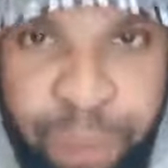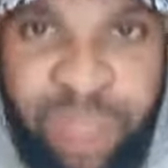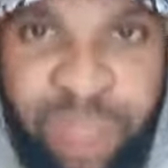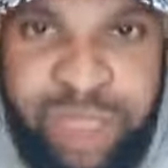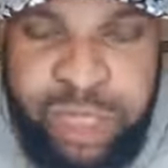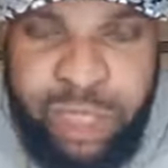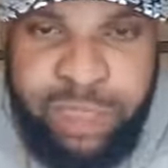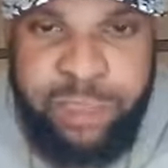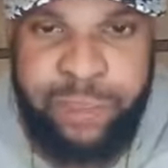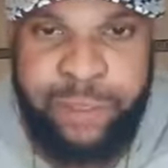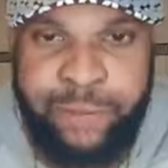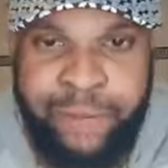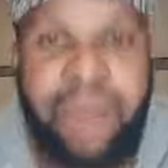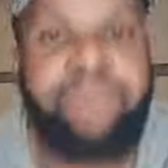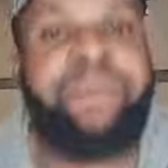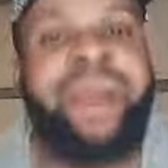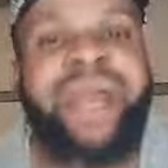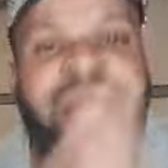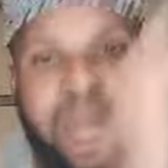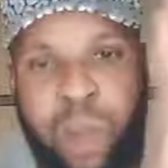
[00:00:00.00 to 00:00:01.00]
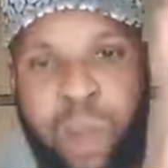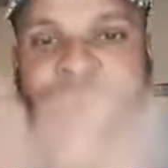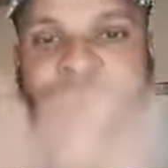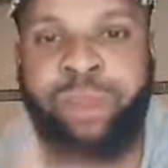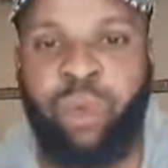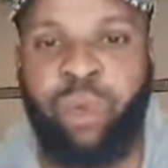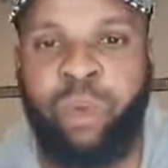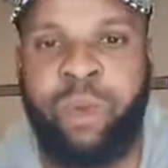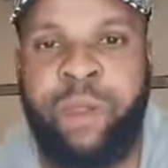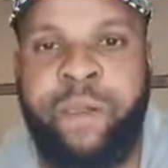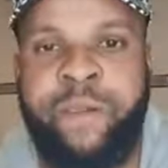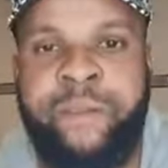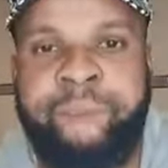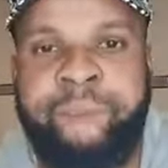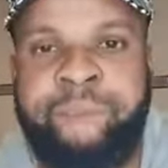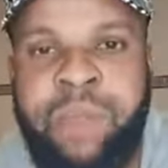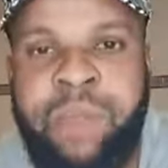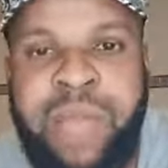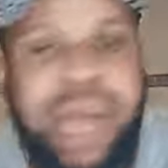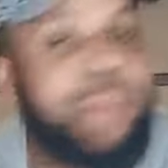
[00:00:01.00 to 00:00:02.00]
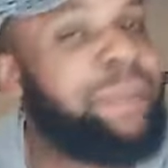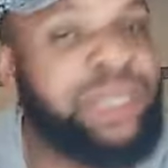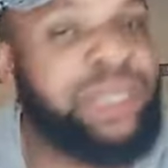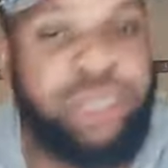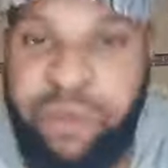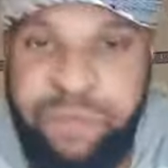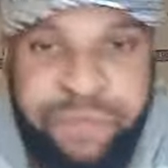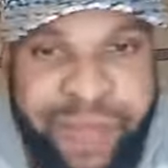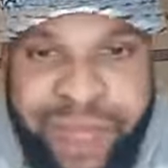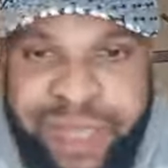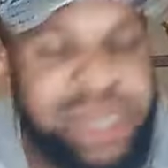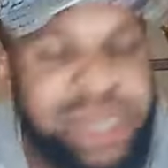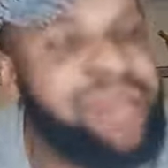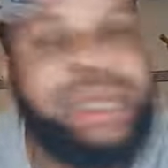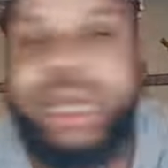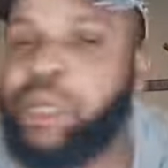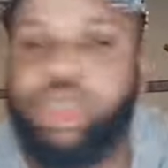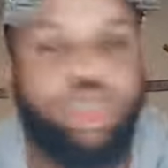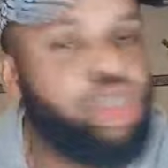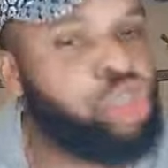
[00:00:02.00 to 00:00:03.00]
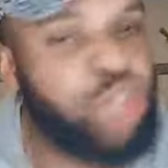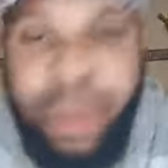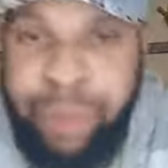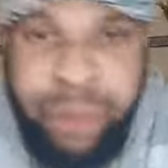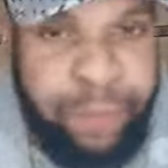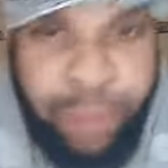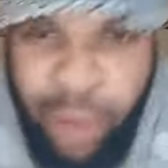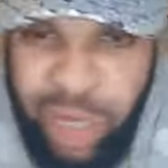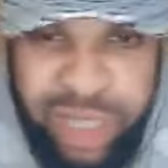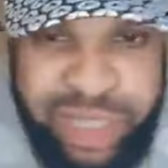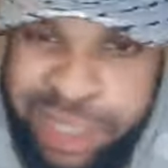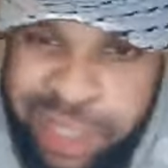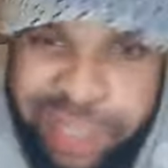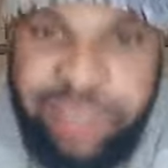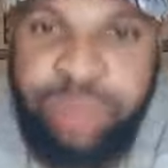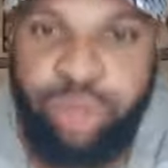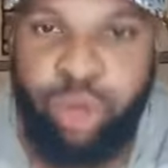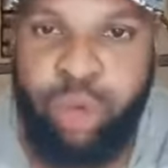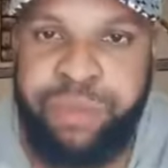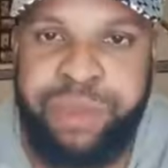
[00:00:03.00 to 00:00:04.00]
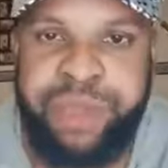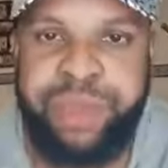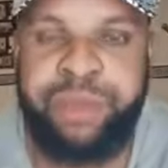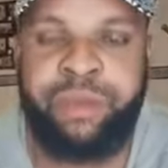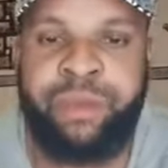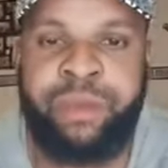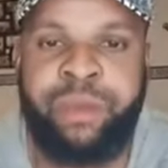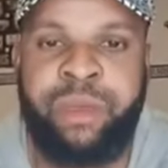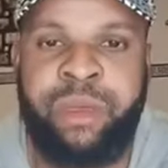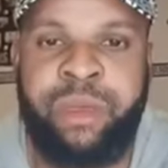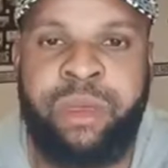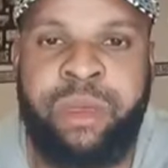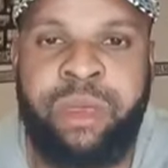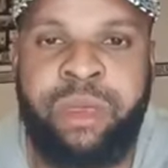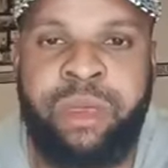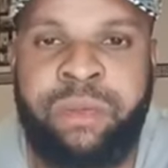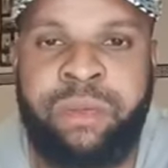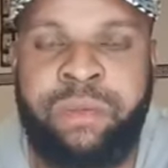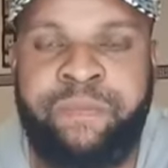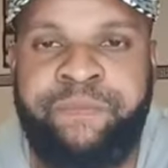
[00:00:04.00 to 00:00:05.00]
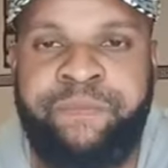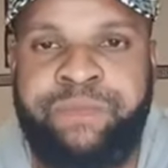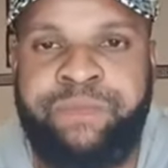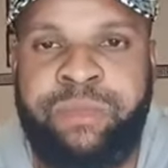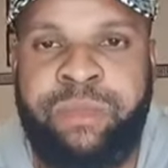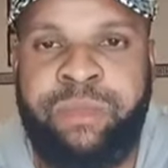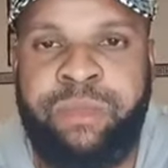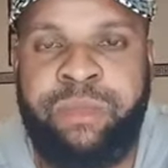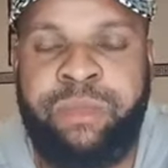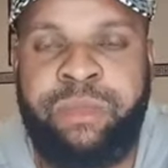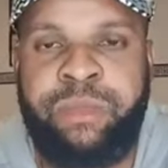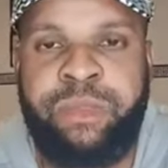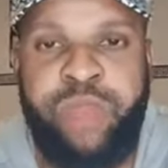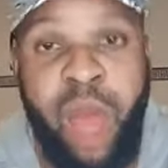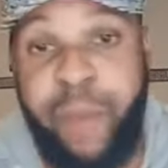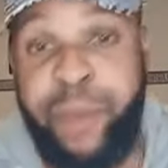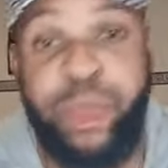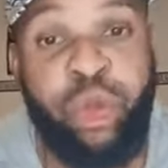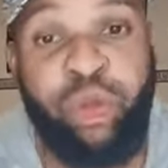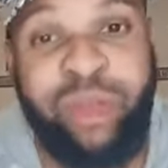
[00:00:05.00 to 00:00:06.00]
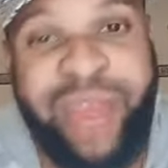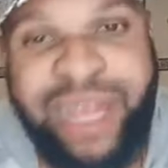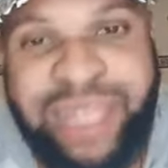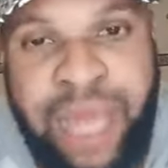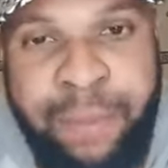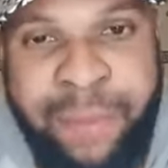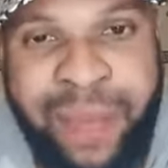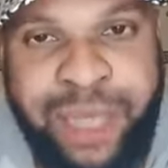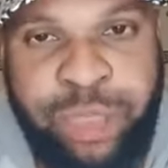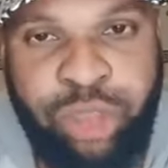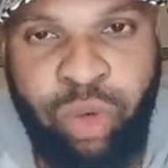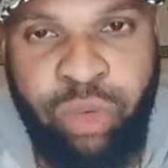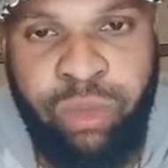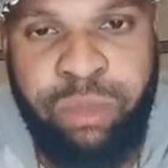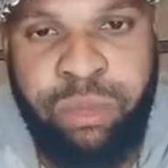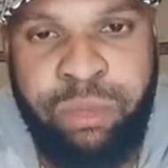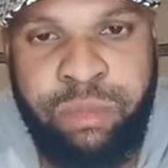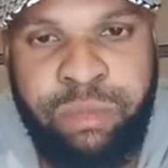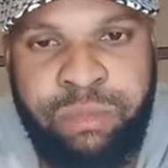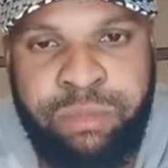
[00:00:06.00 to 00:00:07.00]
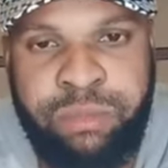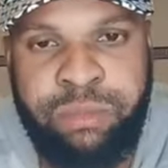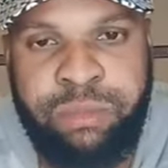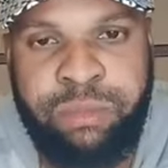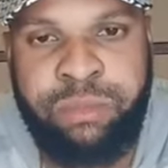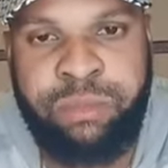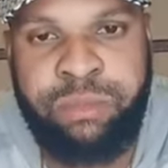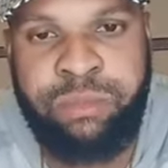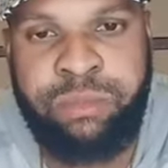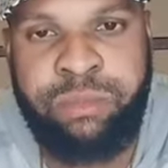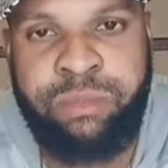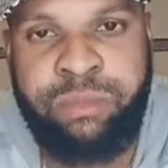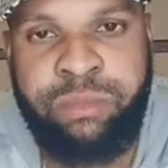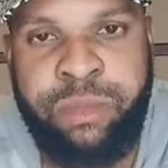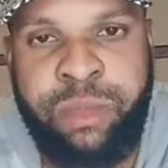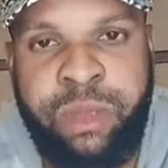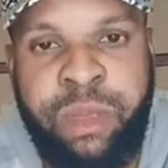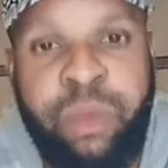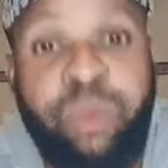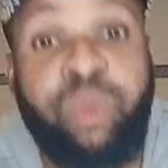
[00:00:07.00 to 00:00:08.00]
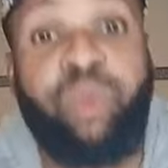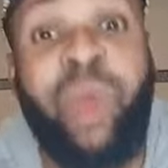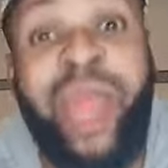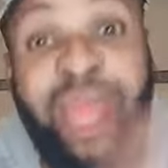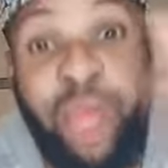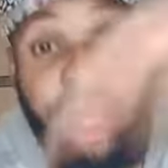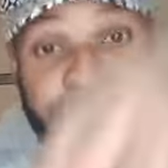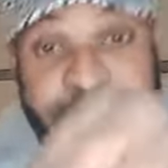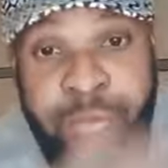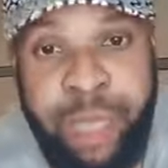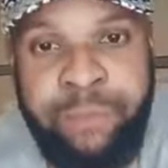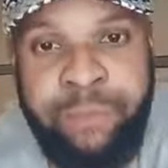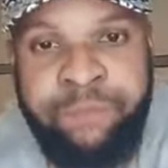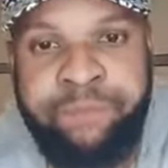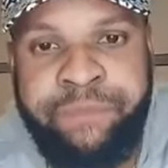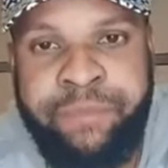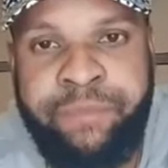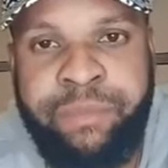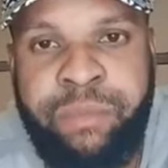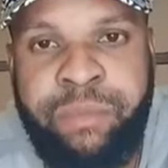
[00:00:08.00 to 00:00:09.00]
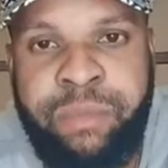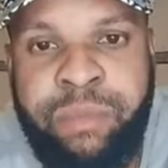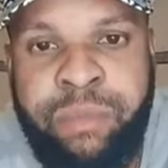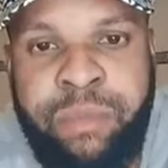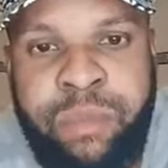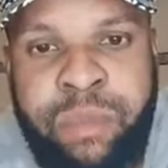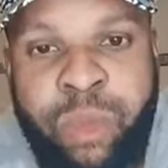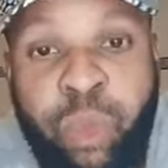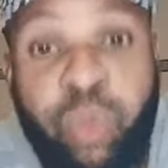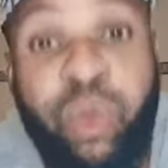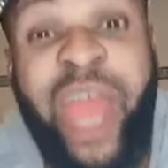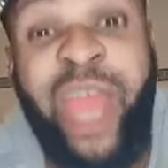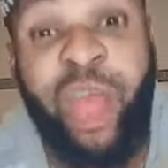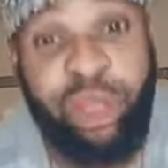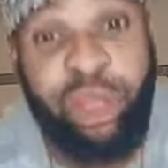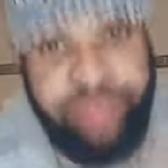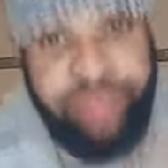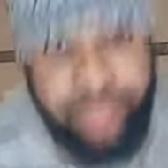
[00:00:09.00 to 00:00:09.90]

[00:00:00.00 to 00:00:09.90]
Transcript: boss lady. I beg, I want to know. I beg, not verse. You not be boss lady to me. Not be you get that mansion. Where your name? Where your